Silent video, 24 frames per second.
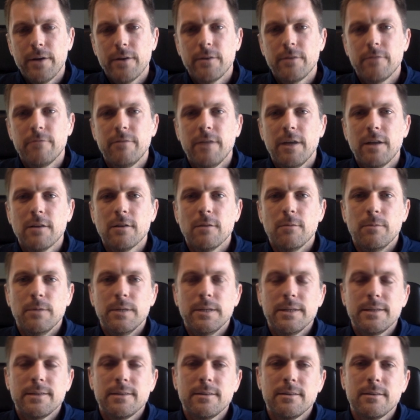
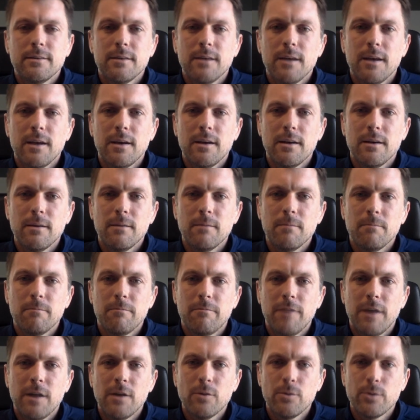development,
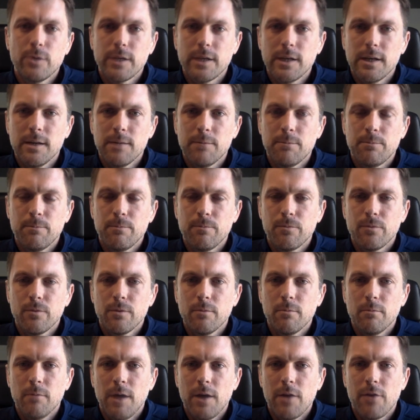following up
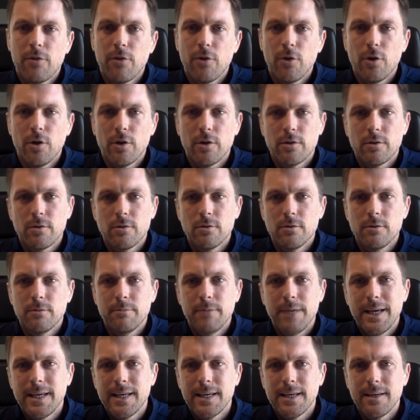my thought on
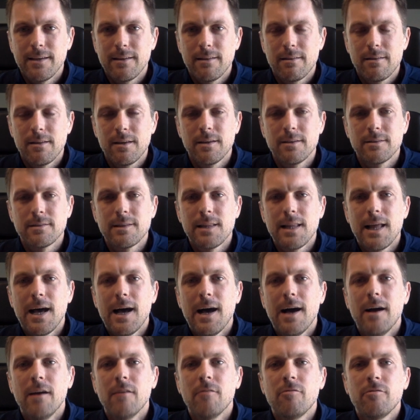making things
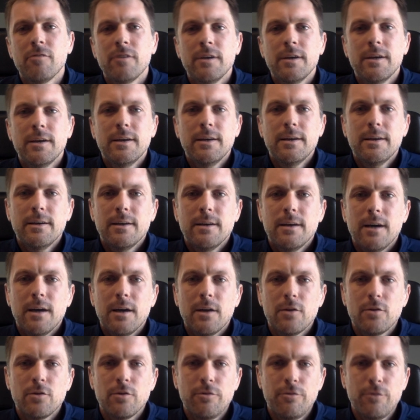live,
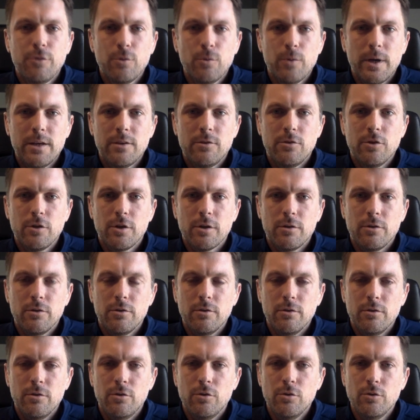there's a few ways you
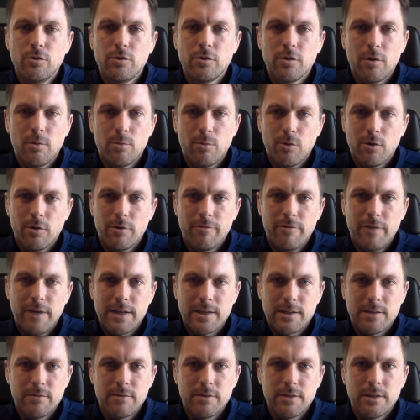can do so more
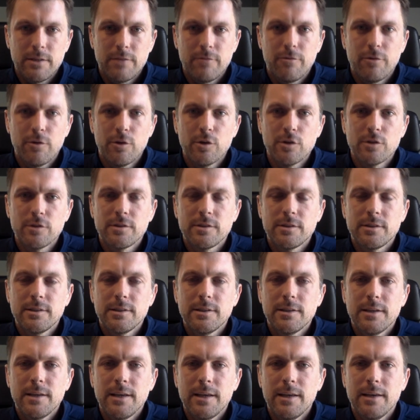effectively. The first
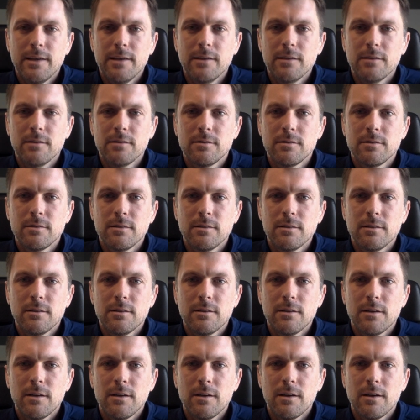is
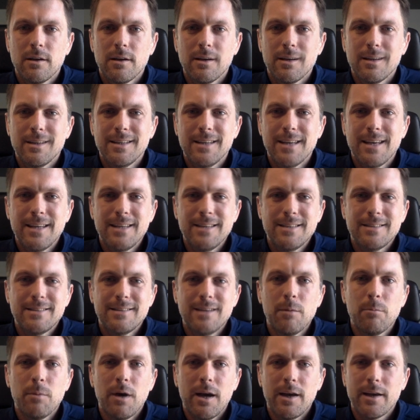a
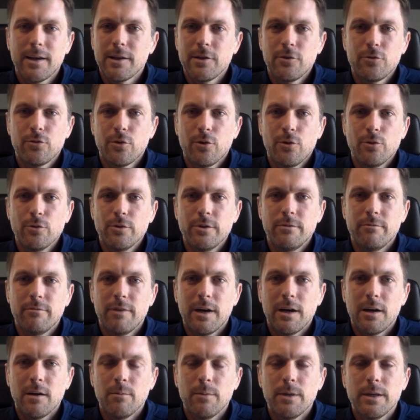semi-controlled
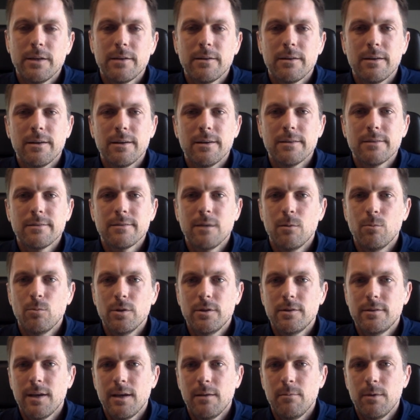environment. Some
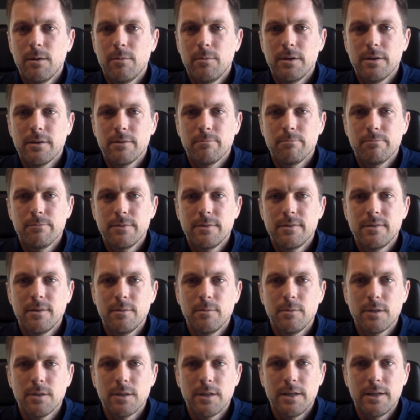would say maybe a
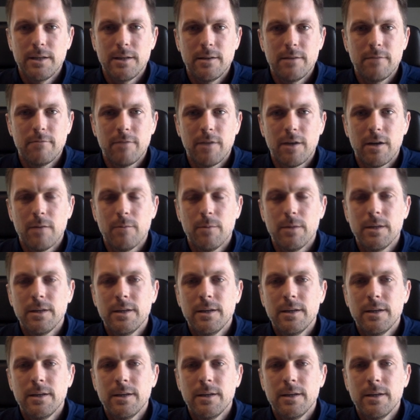simulated environment.